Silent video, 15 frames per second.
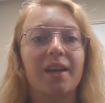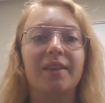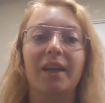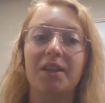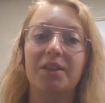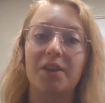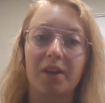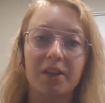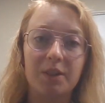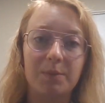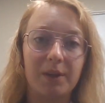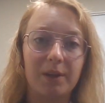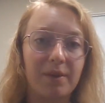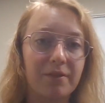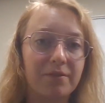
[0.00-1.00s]
That's our
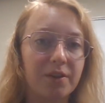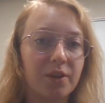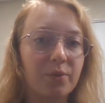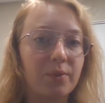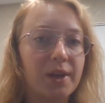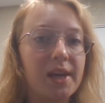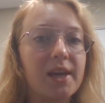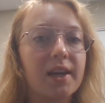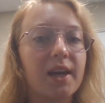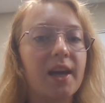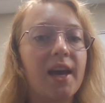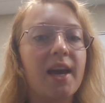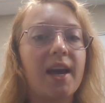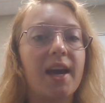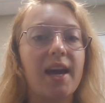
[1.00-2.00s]
experiment for the week.
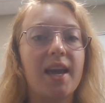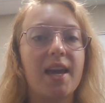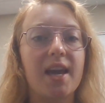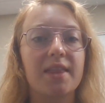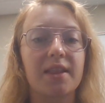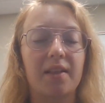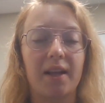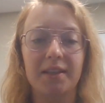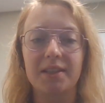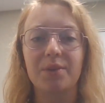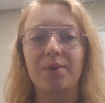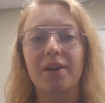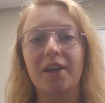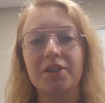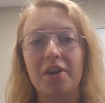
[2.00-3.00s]
And the last
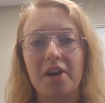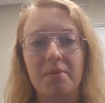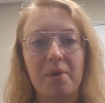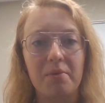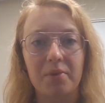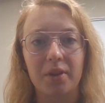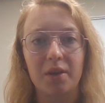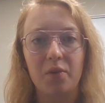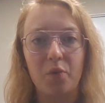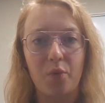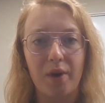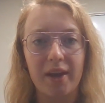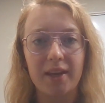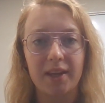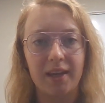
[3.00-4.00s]
thing we're going to talk about really
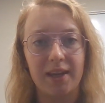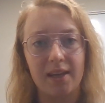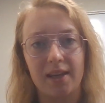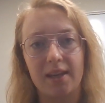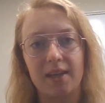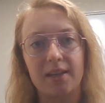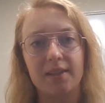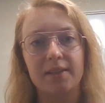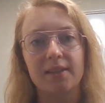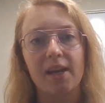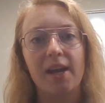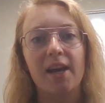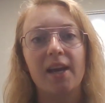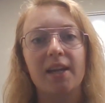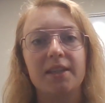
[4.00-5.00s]
quick is
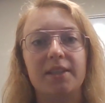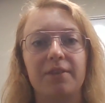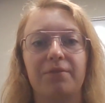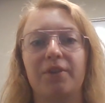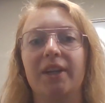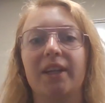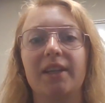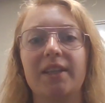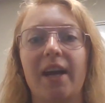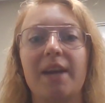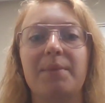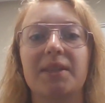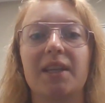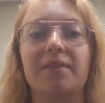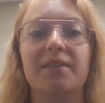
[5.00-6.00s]
different
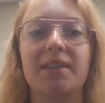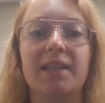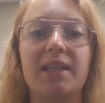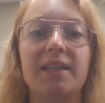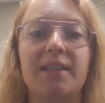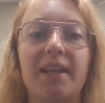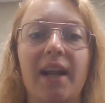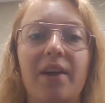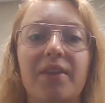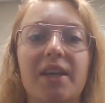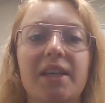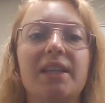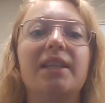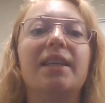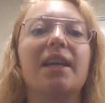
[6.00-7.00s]
types of seeds and how
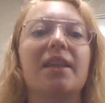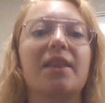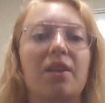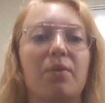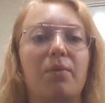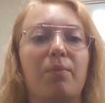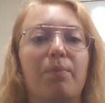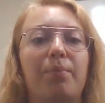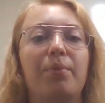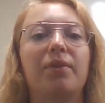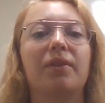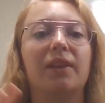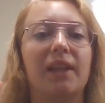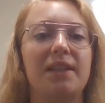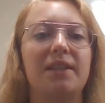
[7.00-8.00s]
they get the
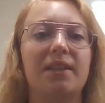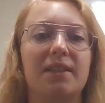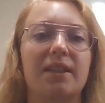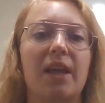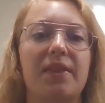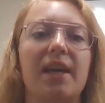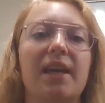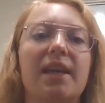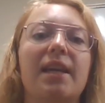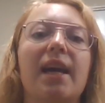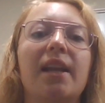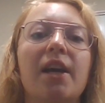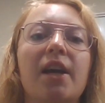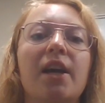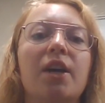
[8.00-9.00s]
places that they
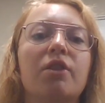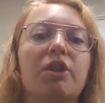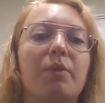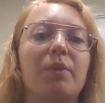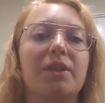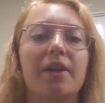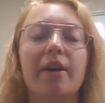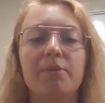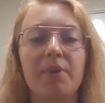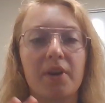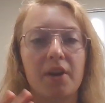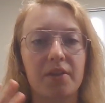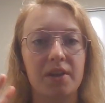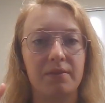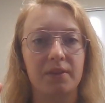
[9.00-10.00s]
get. So we talked
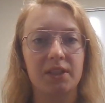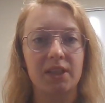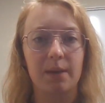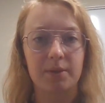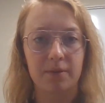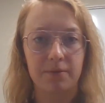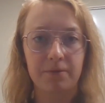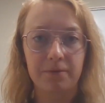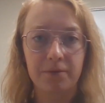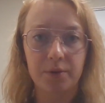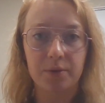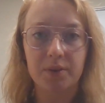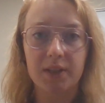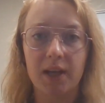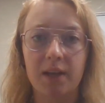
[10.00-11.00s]
about all the different types of
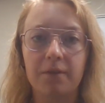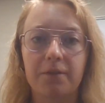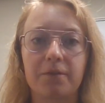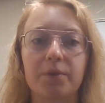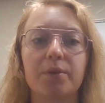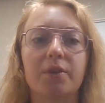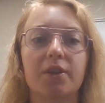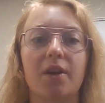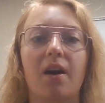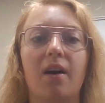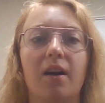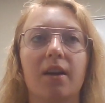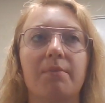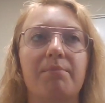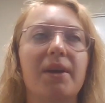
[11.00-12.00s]
fruits, and fruits
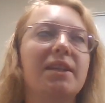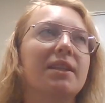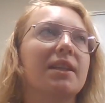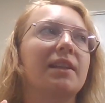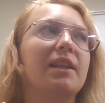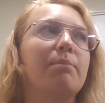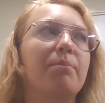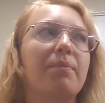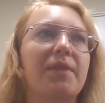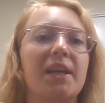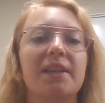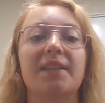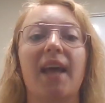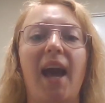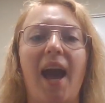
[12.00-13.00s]
are basically
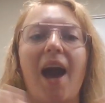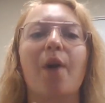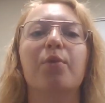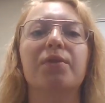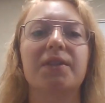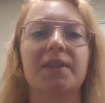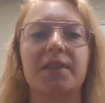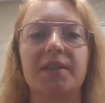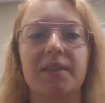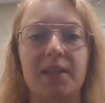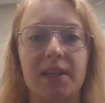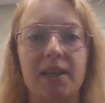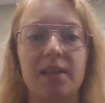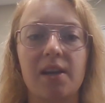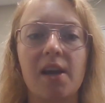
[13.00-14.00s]
things that house the
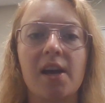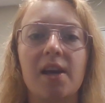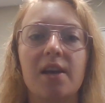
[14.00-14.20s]
seed.